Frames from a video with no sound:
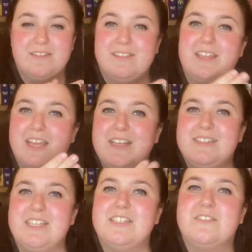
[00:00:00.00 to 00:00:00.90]

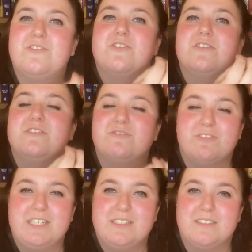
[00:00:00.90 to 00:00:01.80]
exist for a
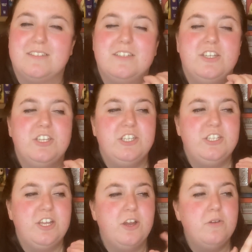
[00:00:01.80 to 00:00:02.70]
reason, you
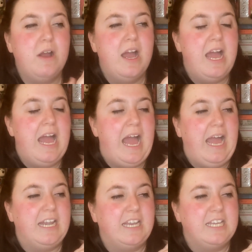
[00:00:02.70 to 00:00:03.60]
know?
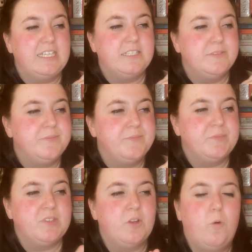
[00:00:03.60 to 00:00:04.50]
And, like,
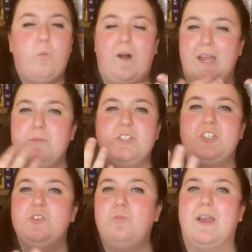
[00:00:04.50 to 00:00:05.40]
why would
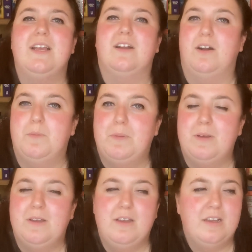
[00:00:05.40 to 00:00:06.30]
you wake up
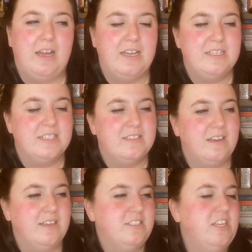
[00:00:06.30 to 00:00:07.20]
and
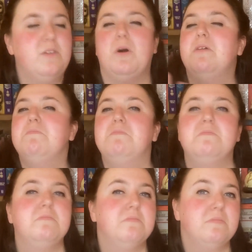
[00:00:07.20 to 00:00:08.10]
decide, you know what?
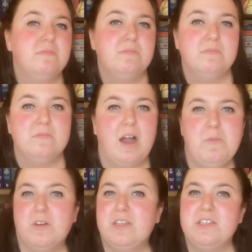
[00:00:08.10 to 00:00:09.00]
I'm
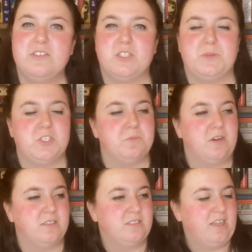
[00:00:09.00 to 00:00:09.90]
not going to use speech
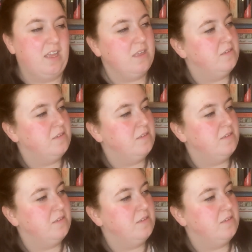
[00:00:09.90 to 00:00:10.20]
marks today.